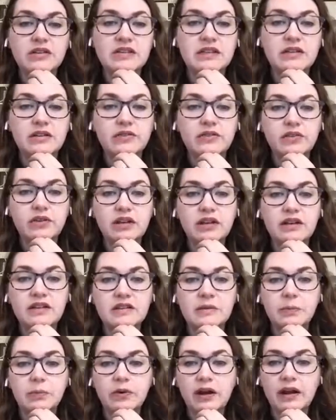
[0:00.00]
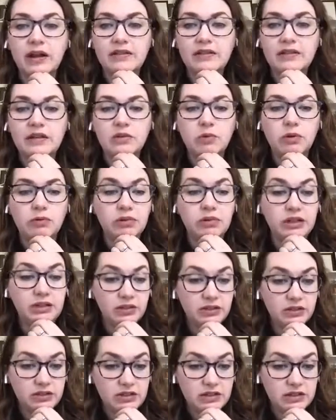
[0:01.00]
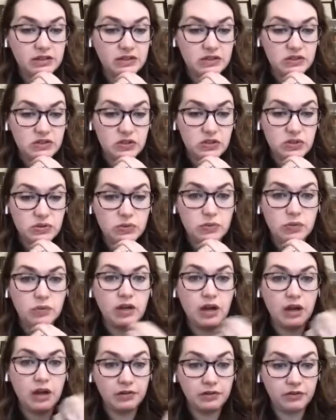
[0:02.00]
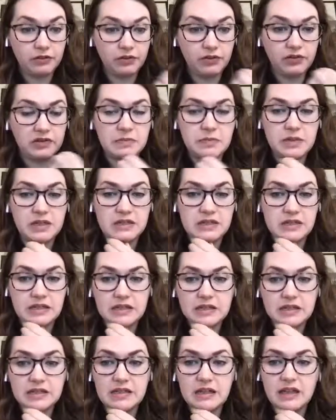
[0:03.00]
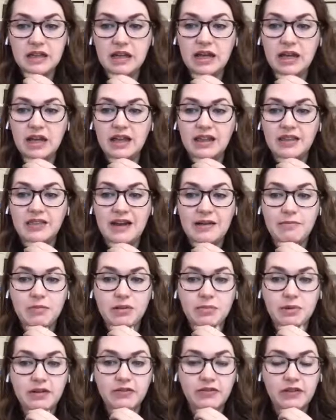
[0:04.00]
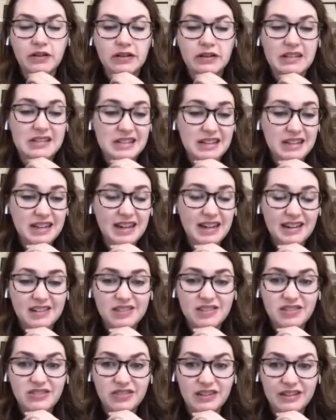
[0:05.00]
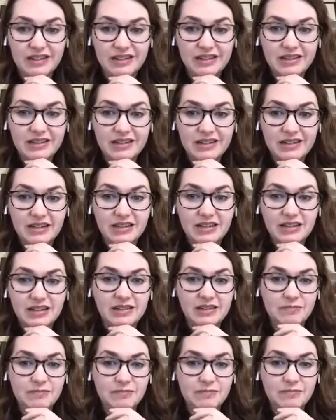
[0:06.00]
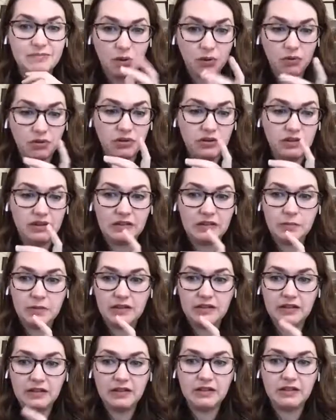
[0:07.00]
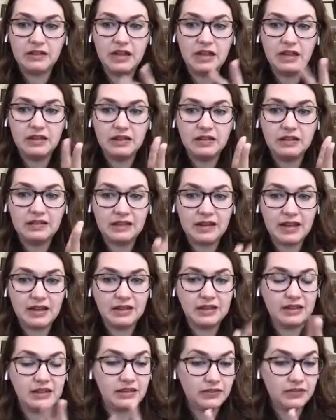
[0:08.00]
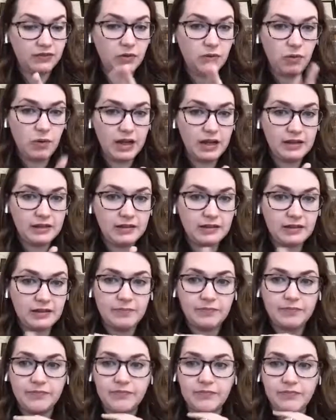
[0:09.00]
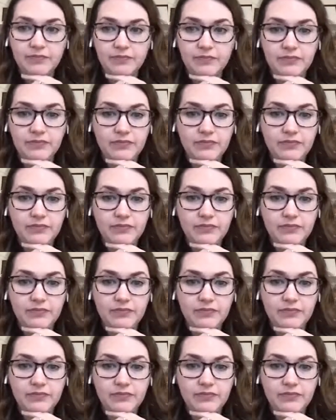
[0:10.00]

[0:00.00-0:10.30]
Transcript: So it's therefore not surprising when we looked at these two colorful species that MYB-FL is deactivated in both of these species in slightly different ways.